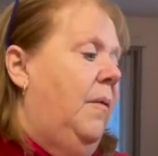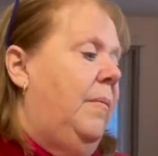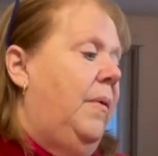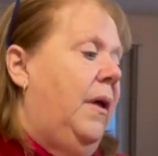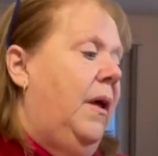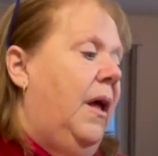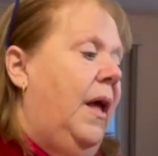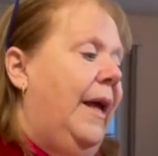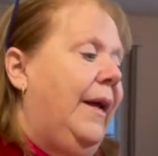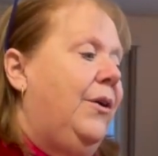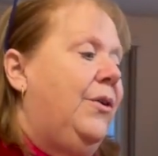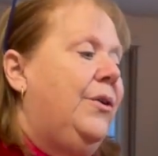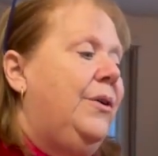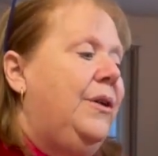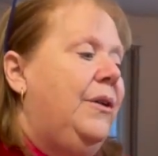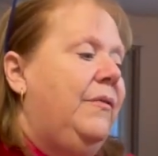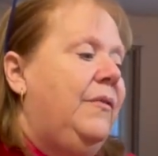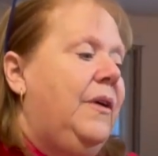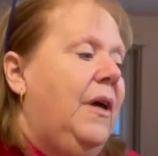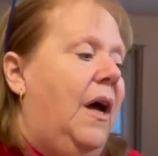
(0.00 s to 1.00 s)
I could
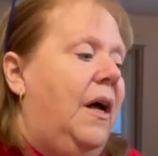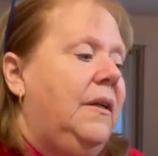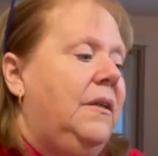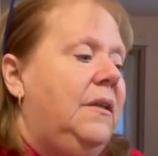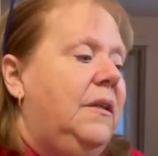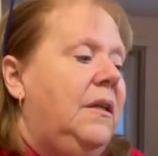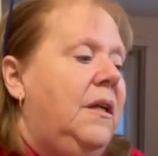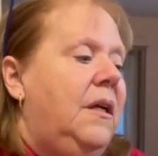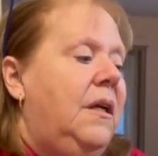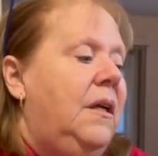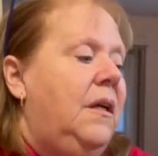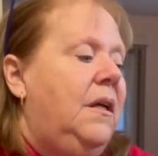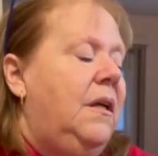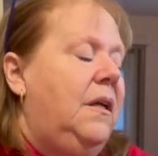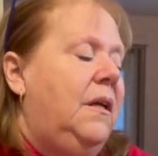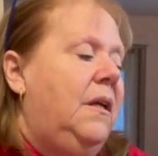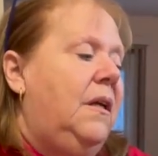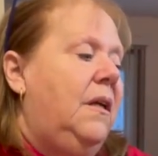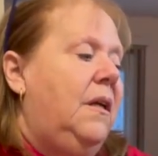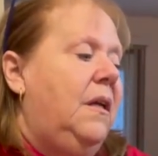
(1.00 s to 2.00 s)
have gotten
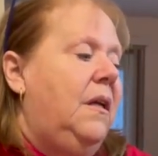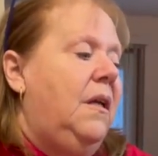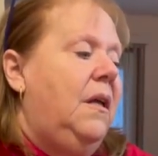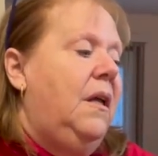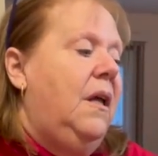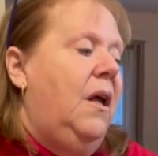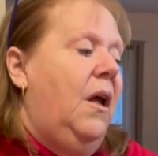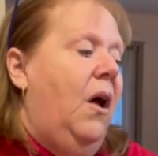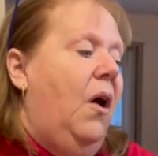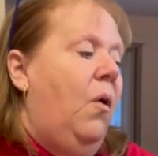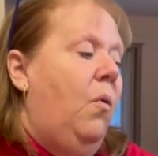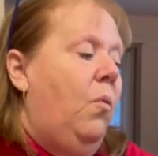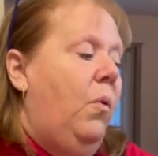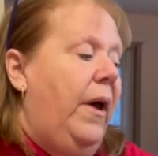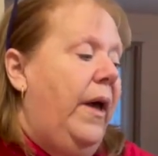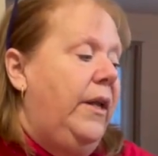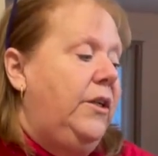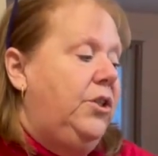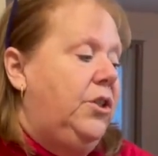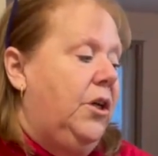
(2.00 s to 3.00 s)
a
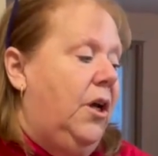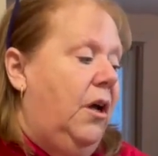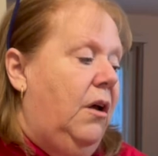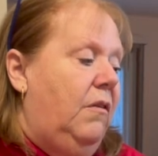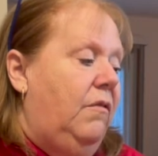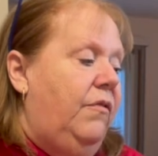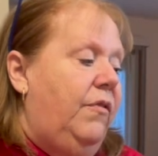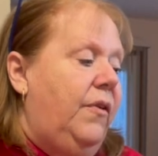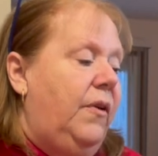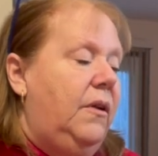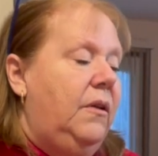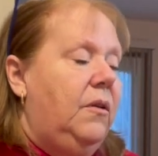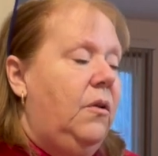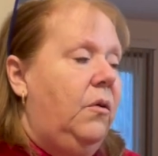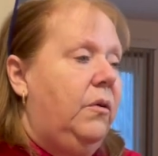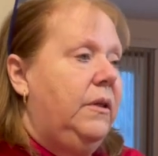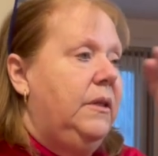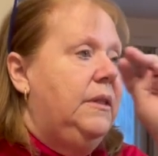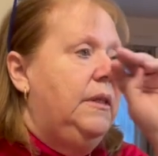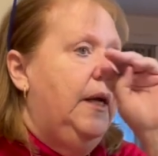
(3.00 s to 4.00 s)
wedge of
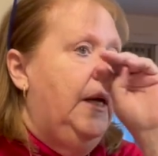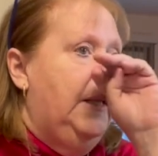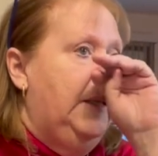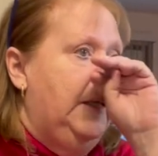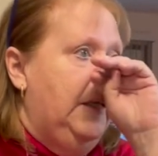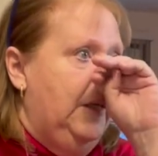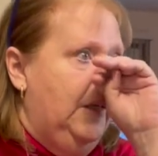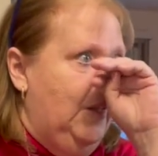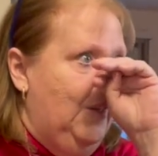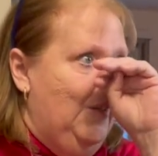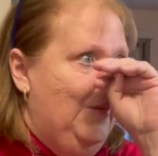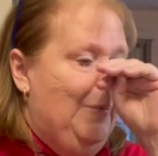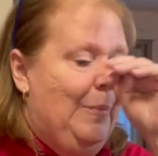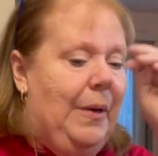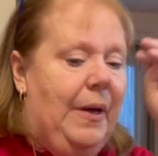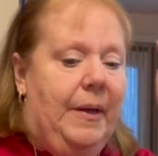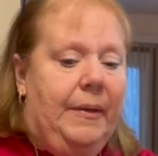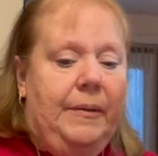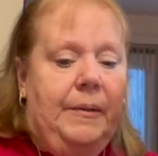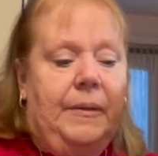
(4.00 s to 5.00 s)
locatelli,
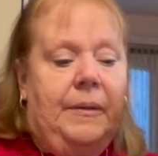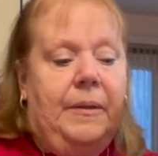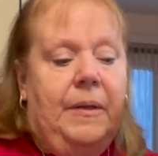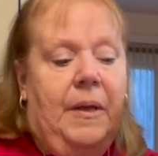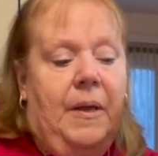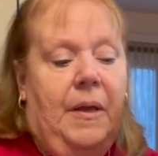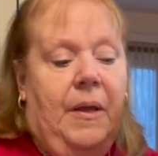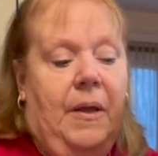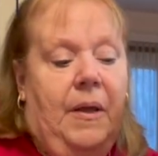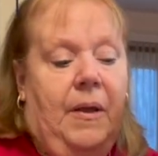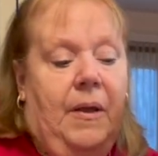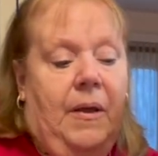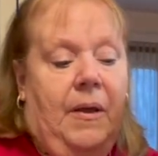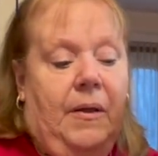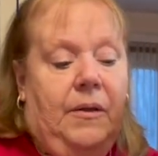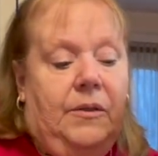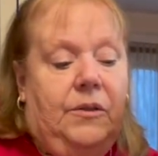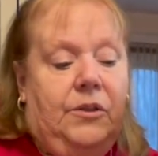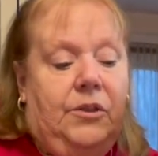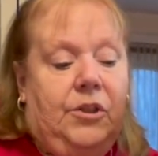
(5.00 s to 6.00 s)
but
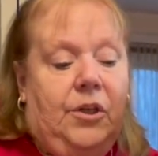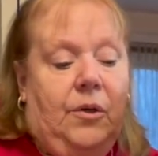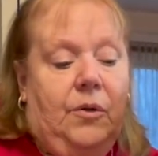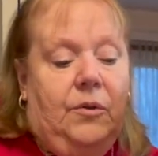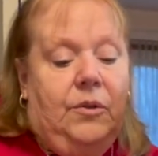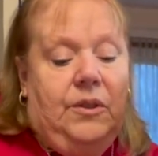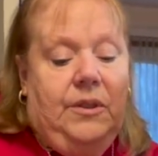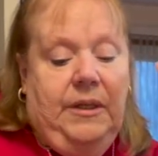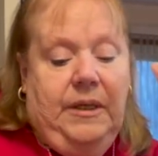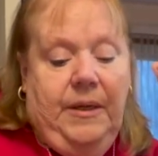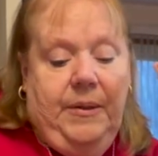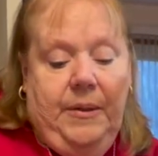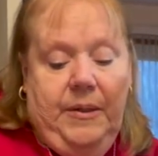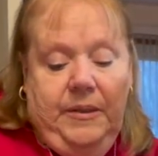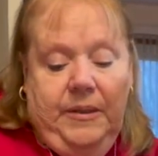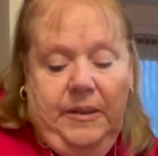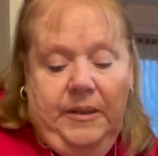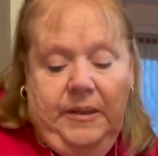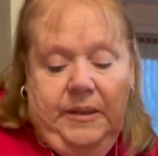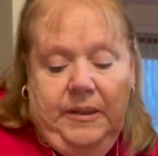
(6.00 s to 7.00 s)
chose to get
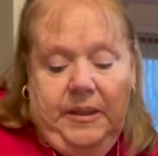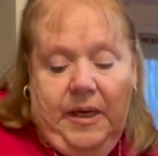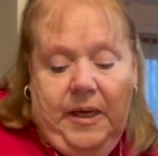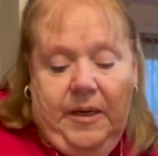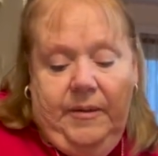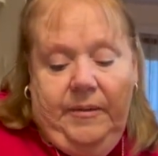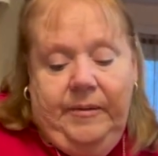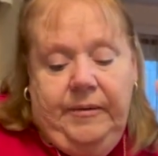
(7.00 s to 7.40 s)
this instead.